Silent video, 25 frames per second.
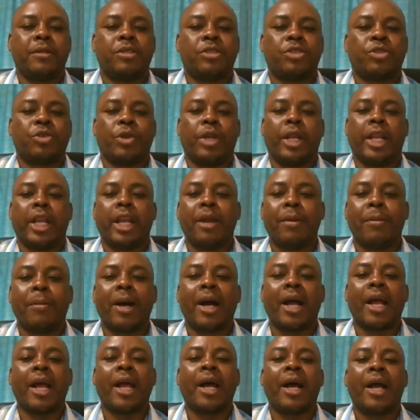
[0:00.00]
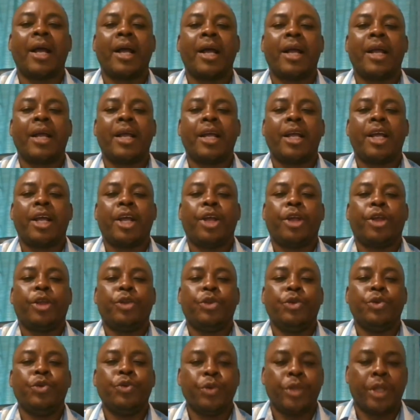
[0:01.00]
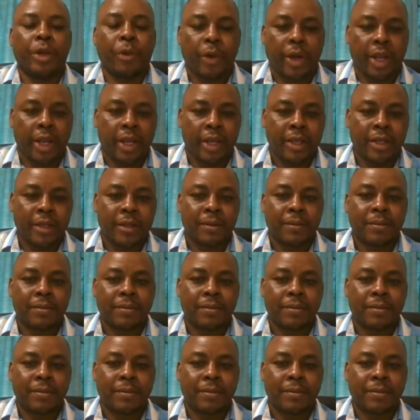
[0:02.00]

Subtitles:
So Nehemiah knew the way,